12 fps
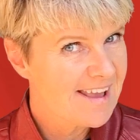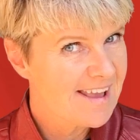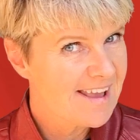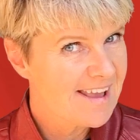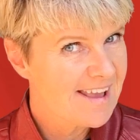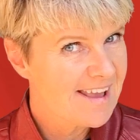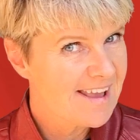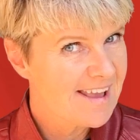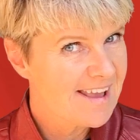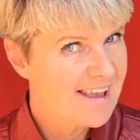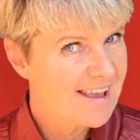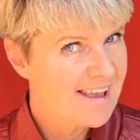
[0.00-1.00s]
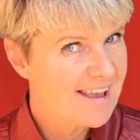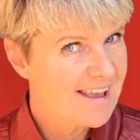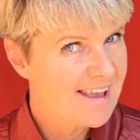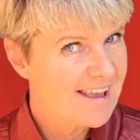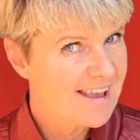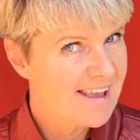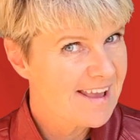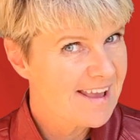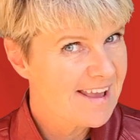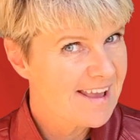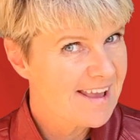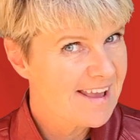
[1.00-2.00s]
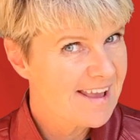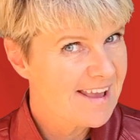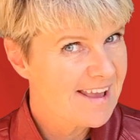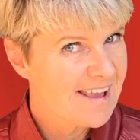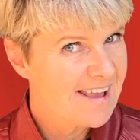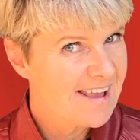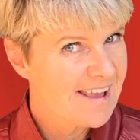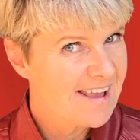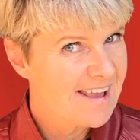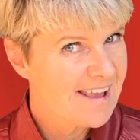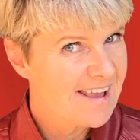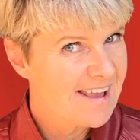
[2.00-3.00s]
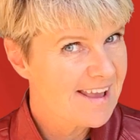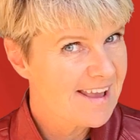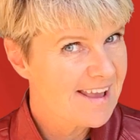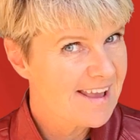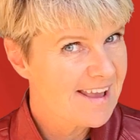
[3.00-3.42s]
The face doesn't move, so there is nothing to read.